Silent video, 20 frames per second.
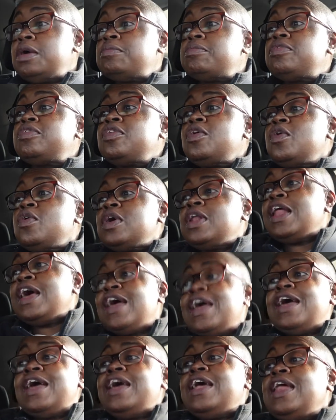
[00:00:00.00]
I'm so
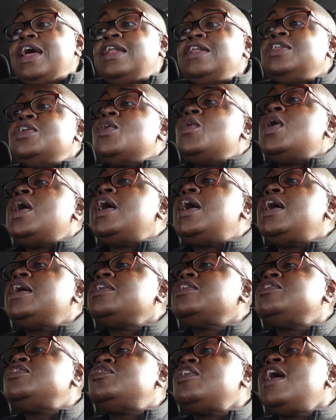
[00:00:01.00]
glad I know how
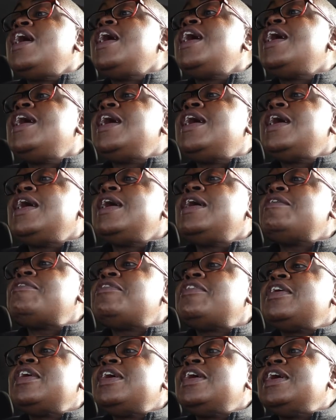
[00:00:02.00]
to
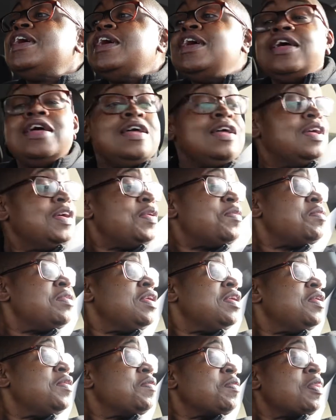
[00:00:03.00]
drive. I
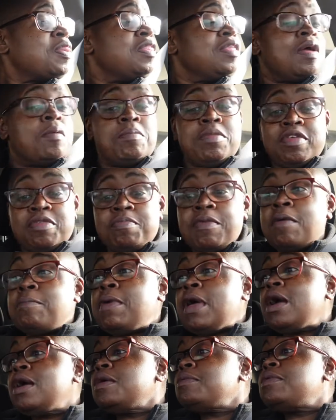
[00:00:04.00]
mean, I miss my
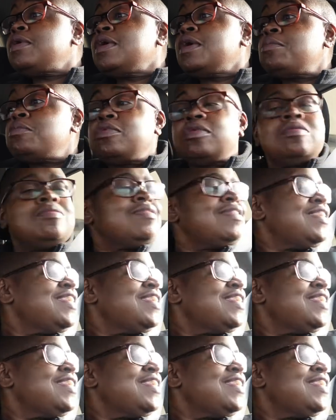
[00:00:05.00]
backup camera.